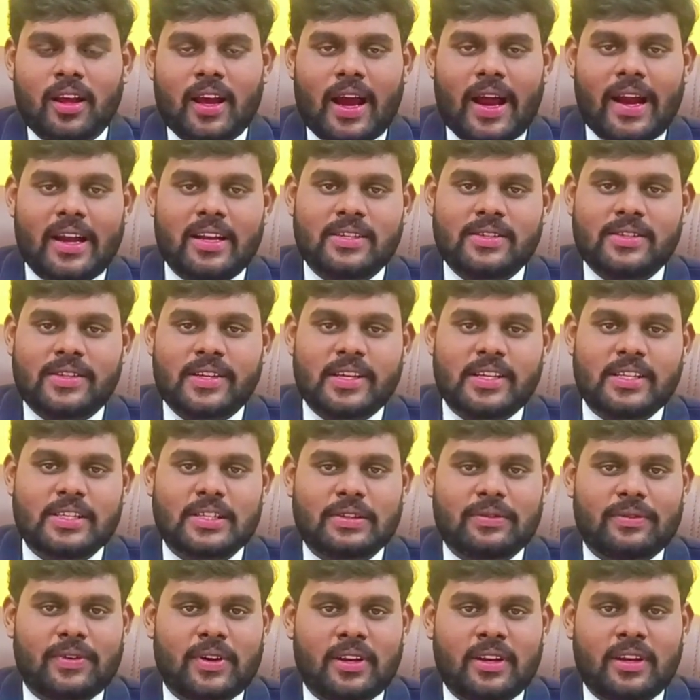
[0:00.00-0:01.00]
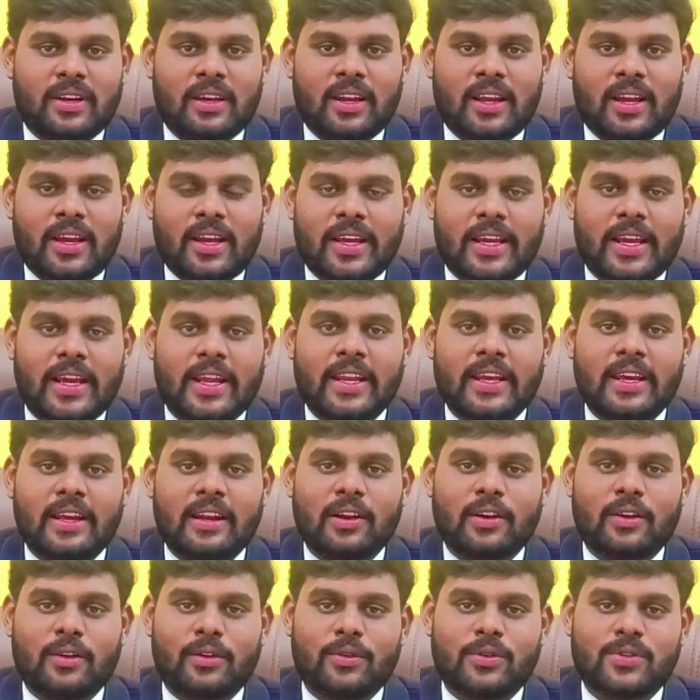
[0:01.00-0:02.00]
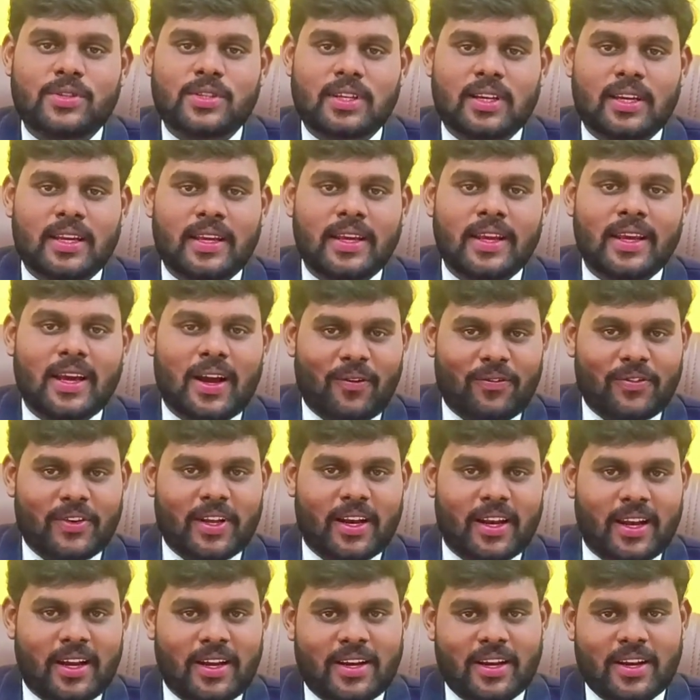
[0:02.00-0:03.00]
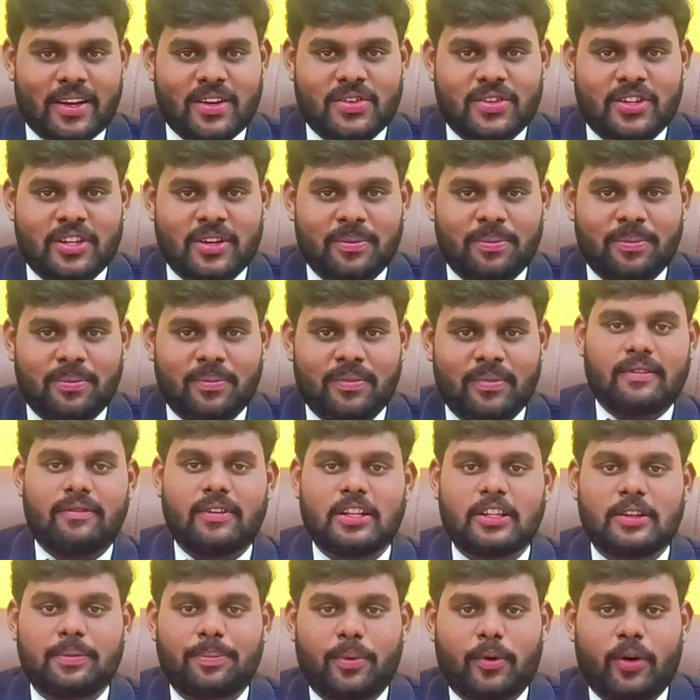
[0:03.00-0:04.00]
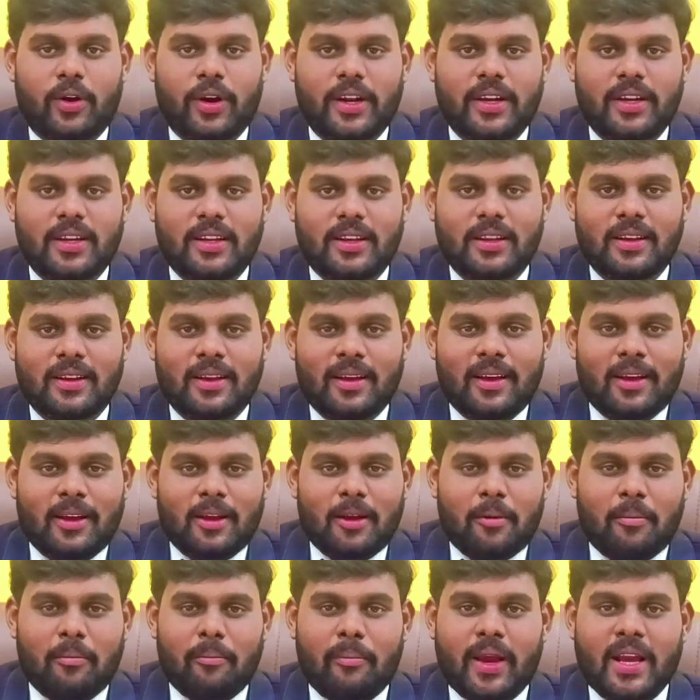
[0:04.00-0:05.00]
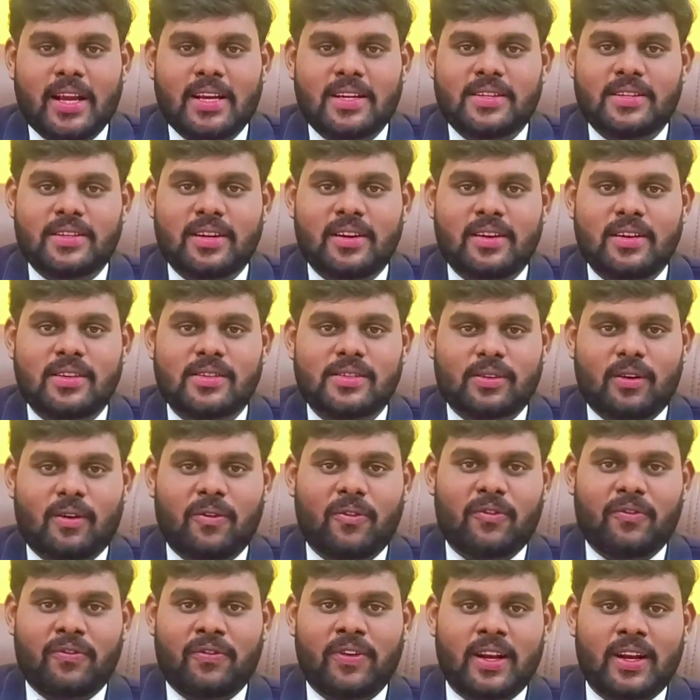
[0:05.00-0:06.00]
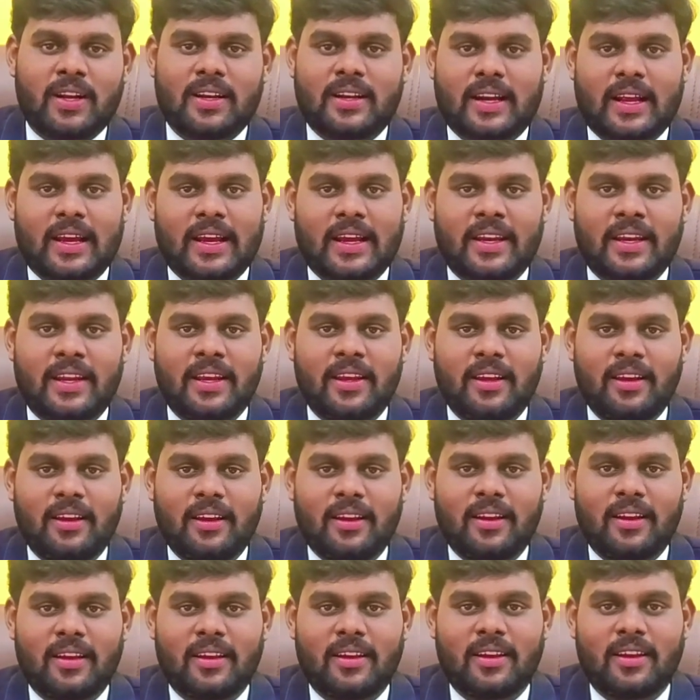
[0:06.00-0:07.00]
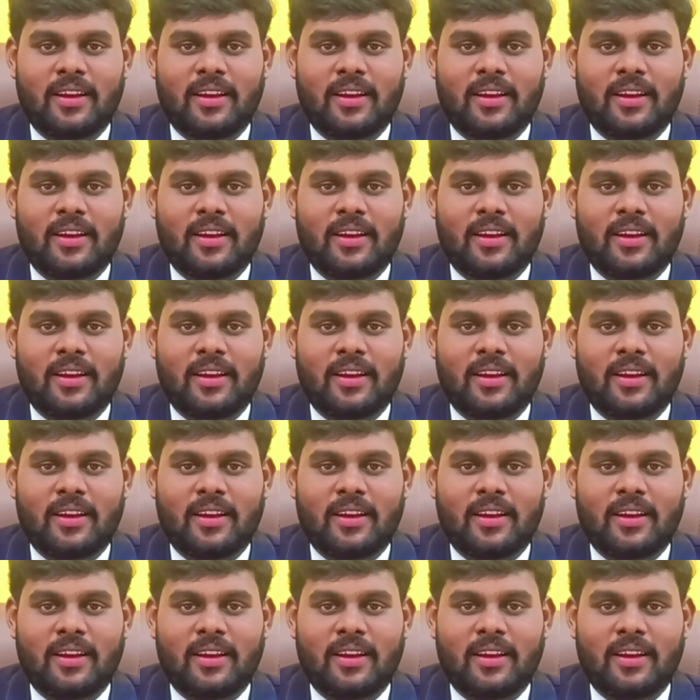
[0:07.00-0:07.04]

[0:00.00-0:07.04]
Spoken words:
And sixth one, career counseling after internship. Seventh point, mention software training